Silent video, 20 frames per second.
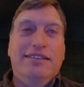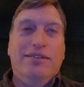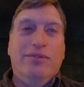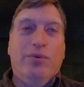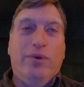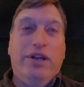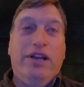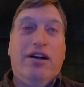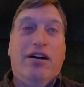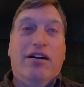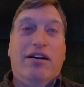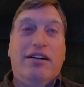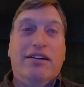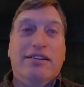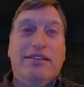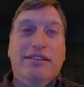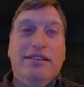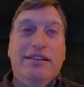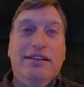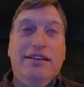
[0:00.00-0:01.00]
We
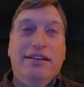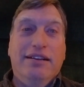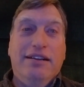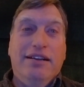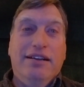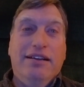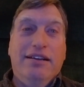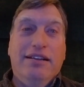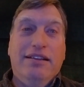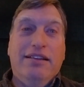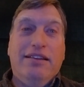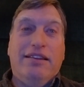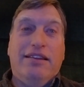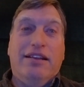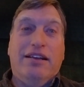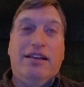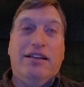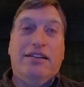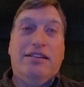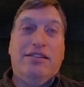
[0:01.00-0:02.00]
are
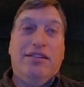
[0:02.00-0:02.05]
the